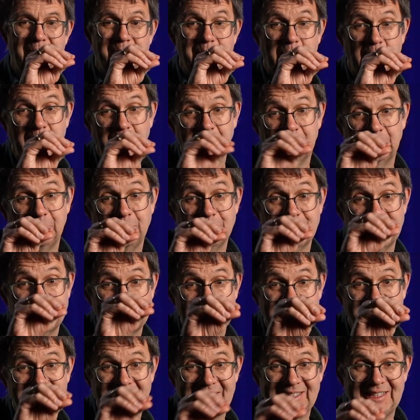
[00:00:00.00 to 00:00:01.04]
particles,
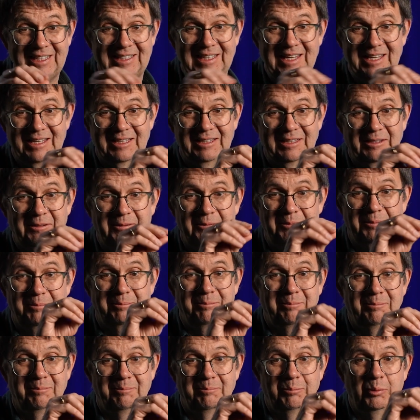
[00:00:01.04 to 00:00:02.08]
instead of acting like little
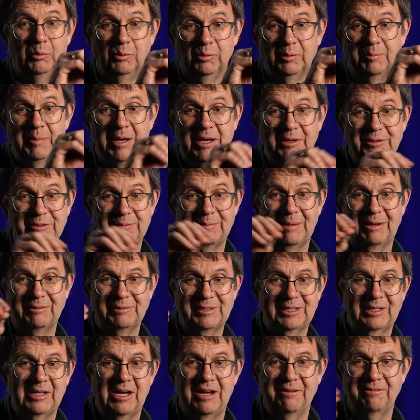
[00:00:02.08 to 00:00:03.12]
pool balls
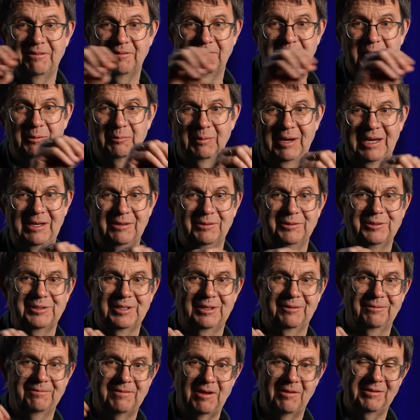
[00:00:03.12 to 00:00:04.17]
bouncing off of the rails
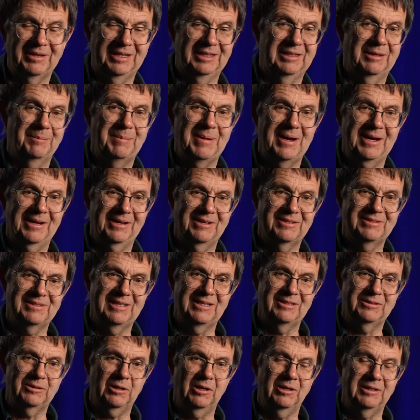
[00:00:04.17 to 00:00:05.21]
and falling into pockets,
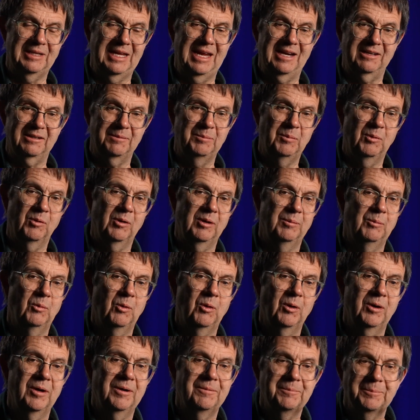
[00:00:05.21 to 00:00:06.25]
they started to act more and
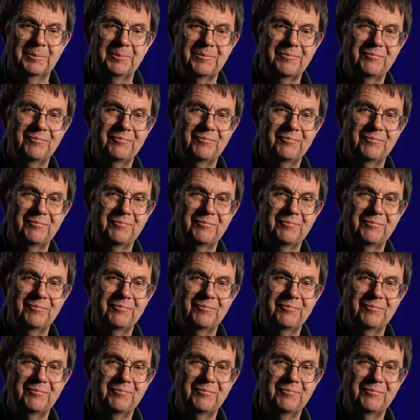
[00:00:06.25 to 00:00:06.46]
more